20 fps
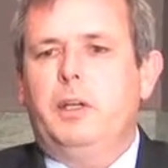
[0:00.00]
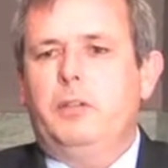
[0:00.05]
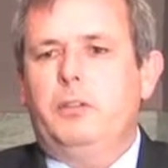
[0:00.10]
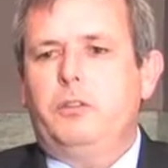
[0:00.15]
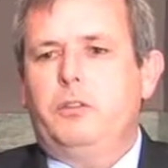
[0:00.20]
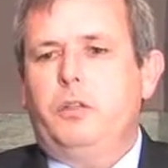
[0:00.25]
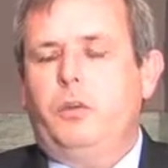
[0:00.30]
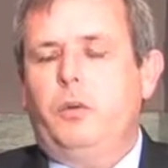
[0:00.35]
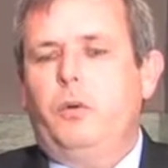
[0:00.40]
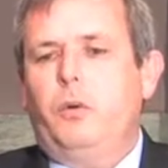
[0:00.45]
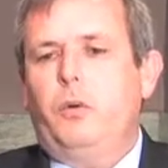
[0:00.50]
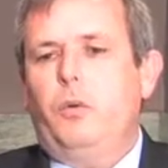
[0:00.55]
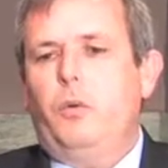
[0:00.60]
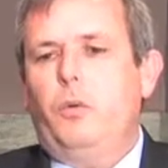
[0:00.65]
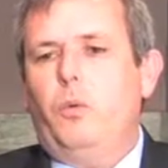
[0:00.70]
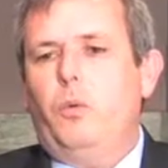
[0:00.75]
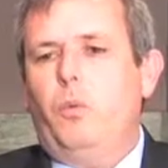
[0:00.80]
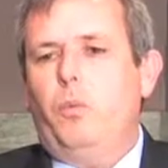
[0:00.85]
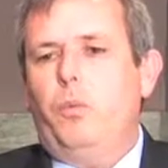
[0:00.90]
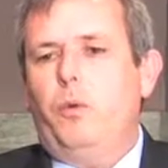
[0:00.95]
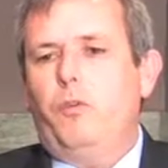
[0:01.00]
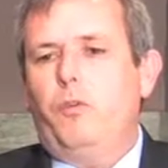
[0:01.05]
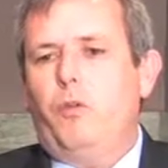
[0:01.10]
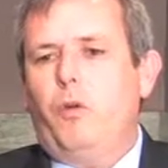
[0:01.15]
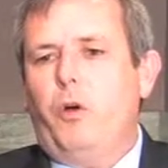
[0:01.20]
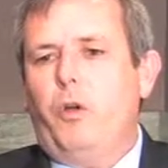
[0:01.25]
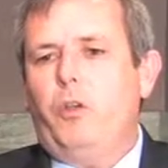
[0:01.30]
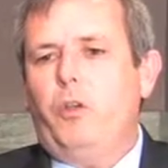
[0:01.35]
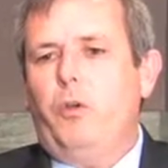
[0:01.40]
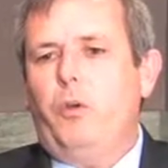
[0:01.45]
So
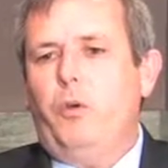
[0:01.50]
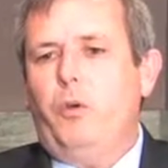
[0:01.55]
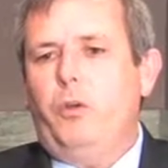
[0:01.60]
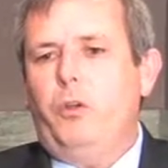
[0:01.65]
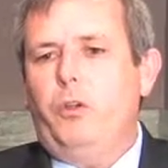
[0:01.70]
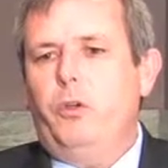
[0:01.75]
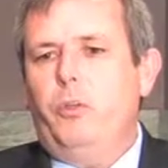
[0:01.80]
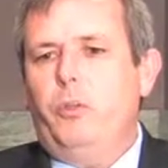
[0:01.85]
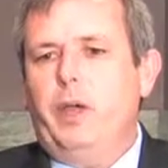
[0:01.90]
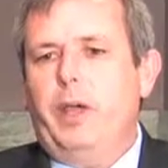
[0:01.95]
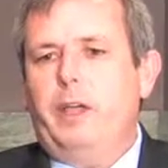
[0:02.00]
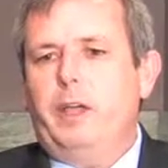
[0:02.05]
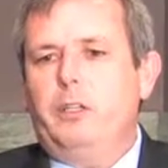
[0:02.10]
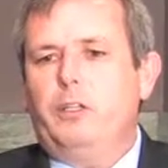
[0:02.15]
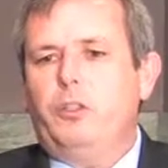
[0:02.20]
before you make